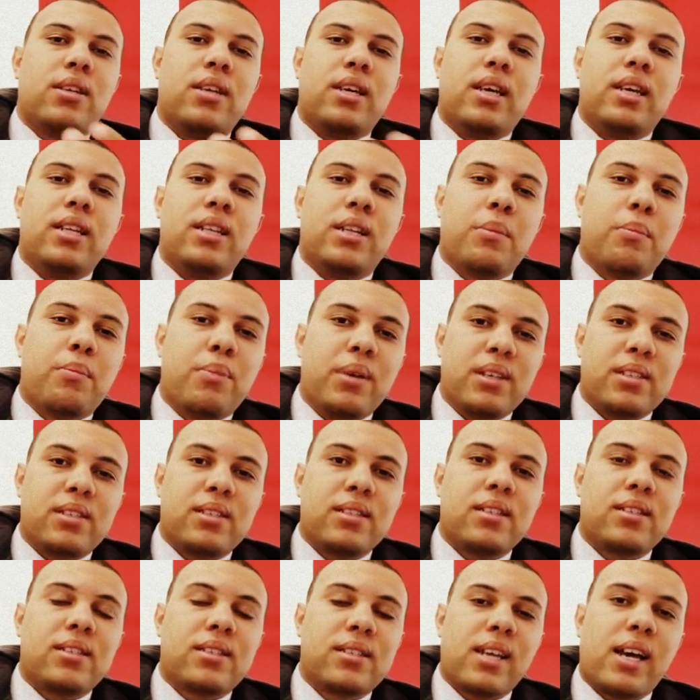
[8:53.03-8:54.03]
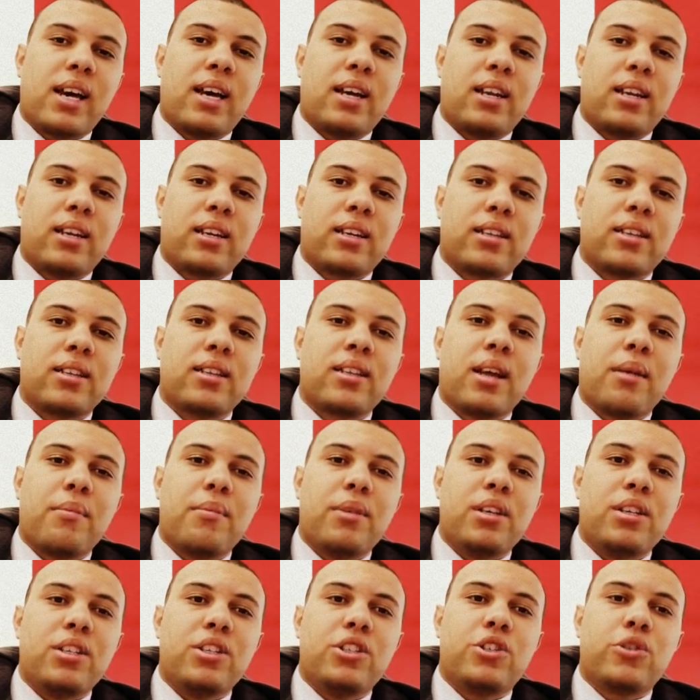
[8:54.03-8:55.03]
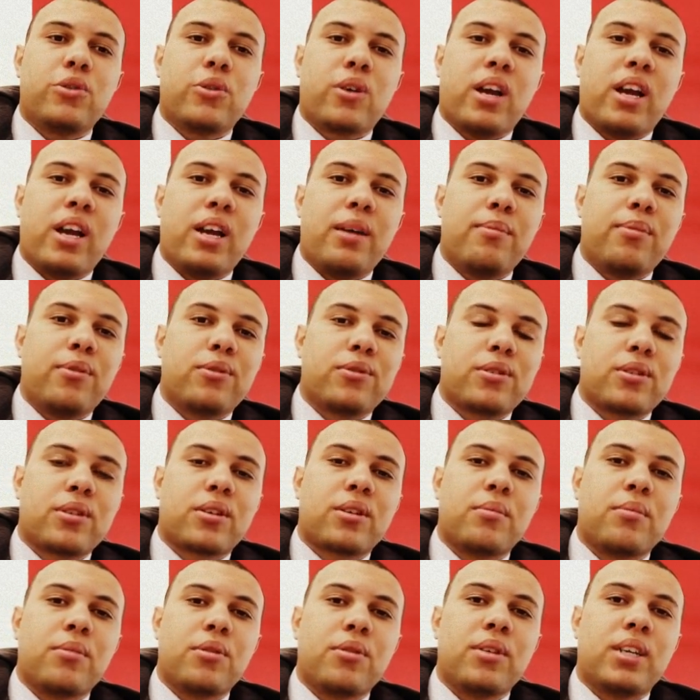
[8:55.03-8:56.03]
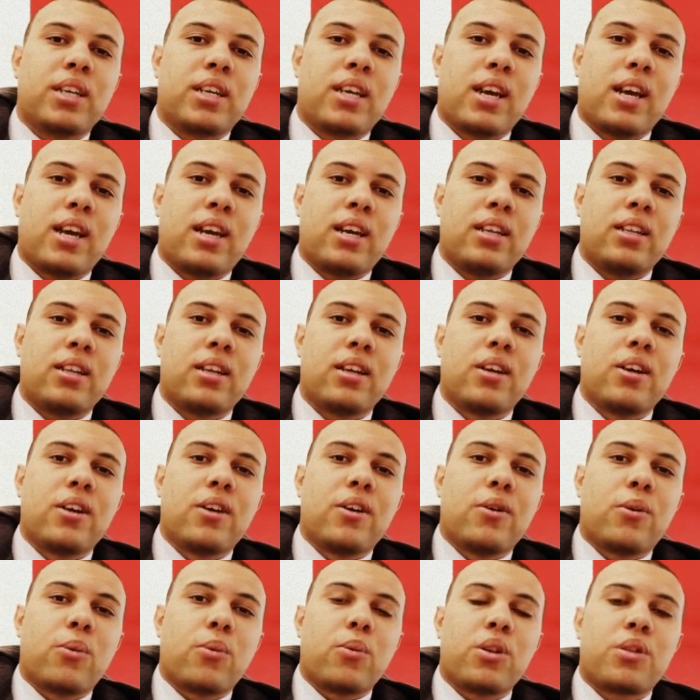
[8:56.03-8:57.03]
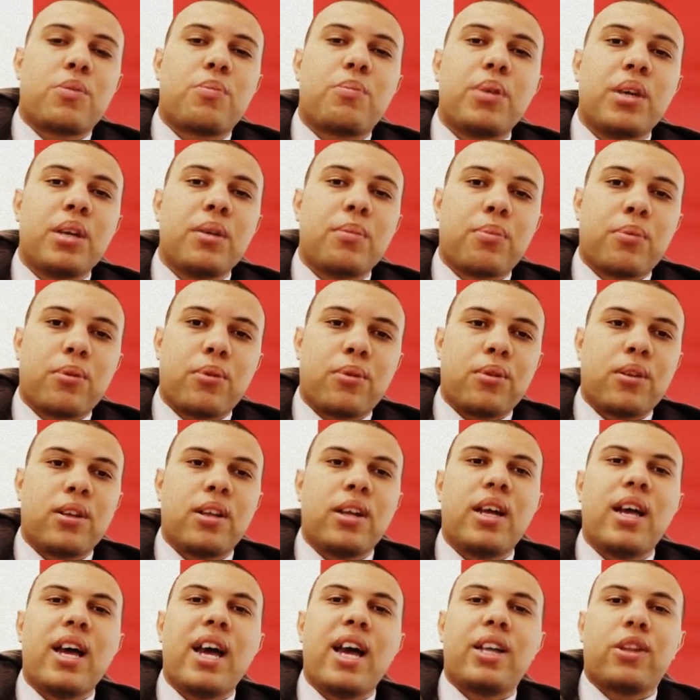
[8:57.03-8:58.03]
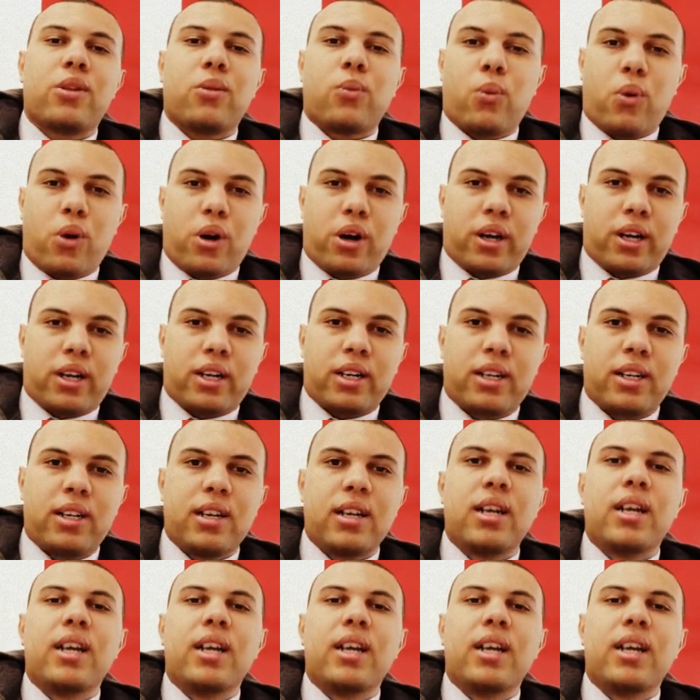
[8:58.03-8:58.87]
in the business setting, that means you're able to communicate with people at work.